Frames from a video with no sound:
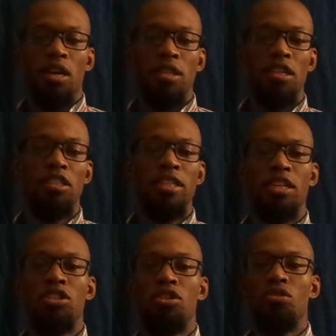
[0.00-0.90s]
This
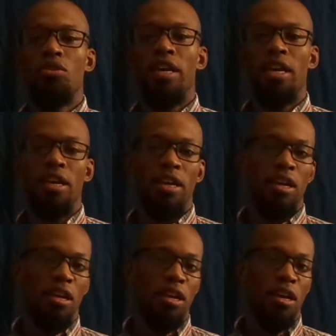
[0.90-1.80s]
tissue,
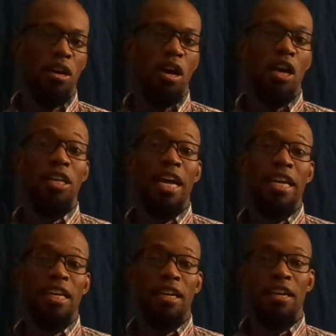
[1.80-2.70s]

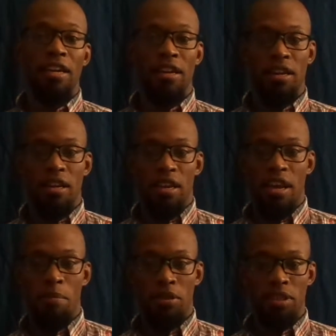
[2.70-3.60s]
unlike
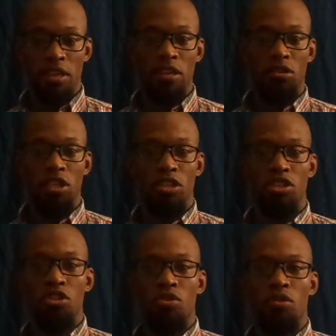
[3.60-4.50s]
epithelial
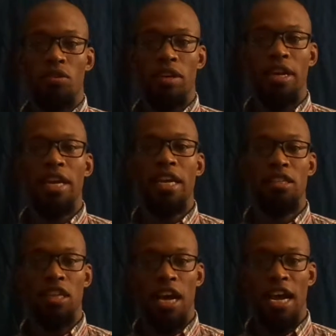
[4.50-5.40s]
tissue,
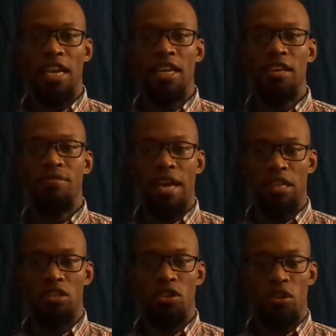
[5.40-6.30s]
is highly
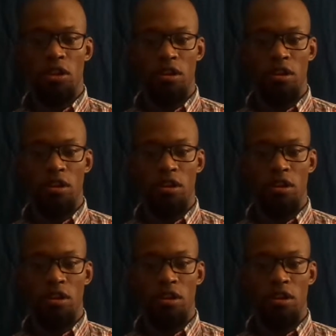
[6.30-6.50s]
vascular.